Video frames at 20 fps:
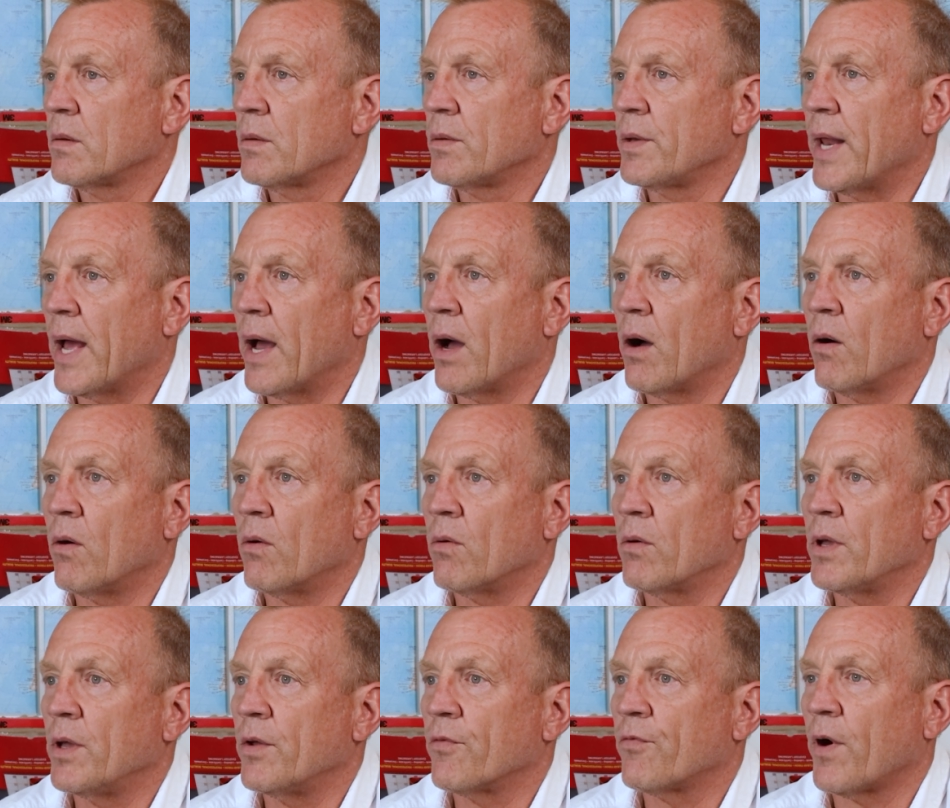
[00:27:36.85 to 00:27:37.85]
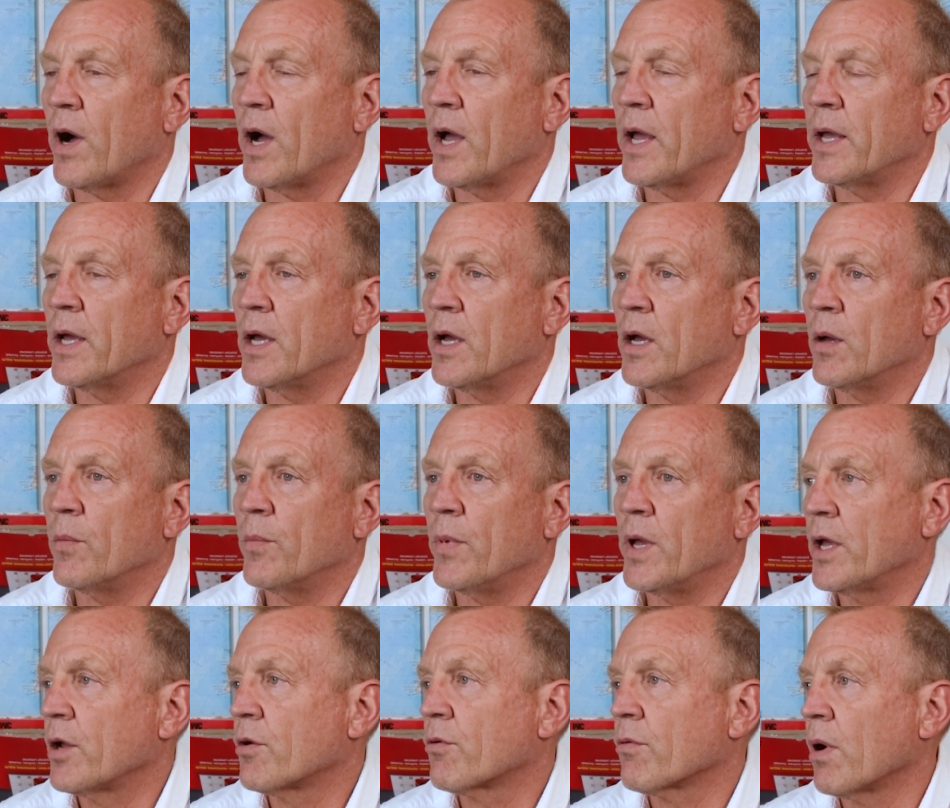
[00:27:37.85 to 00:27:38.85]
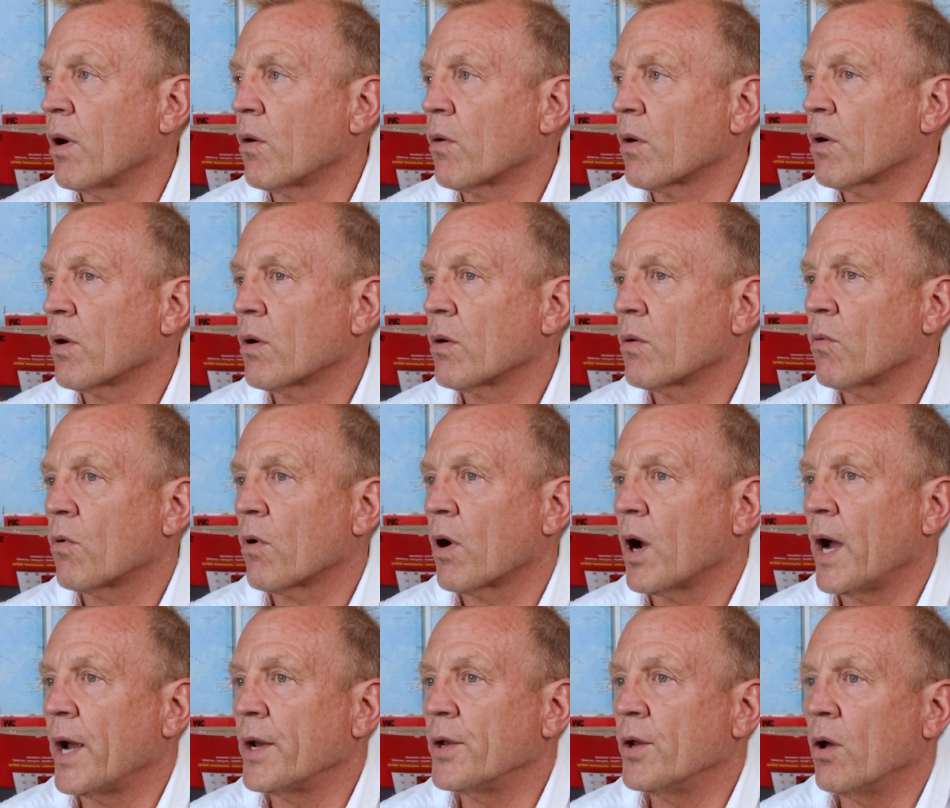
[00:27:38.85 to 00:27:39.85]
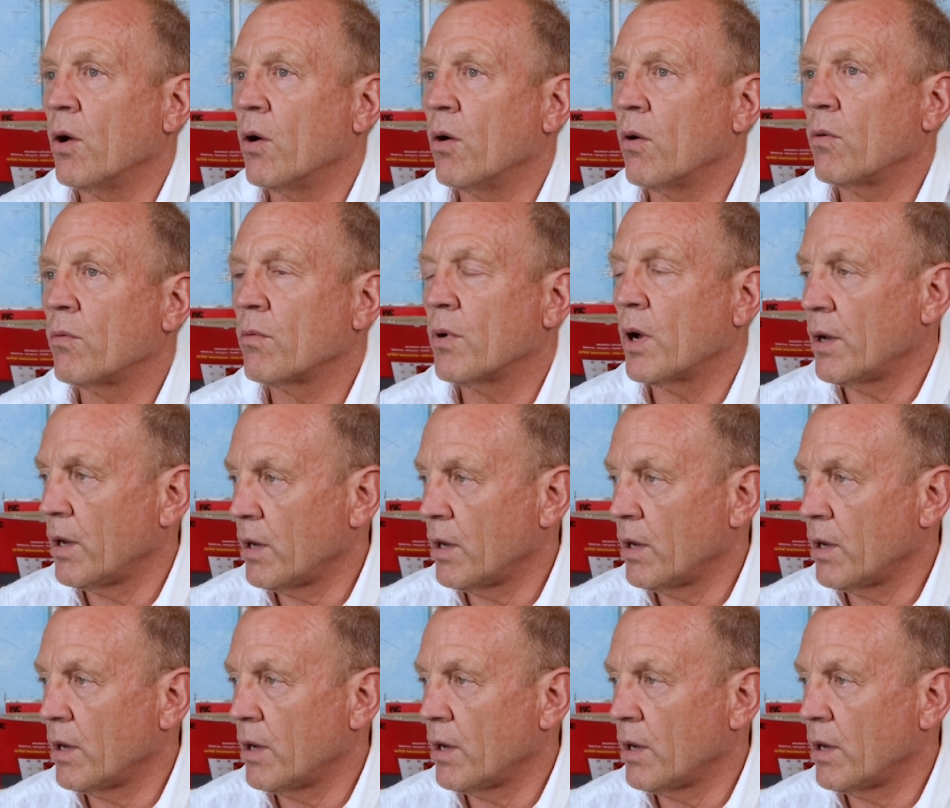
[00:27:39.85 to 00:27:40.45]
Now, if I am a grower where I know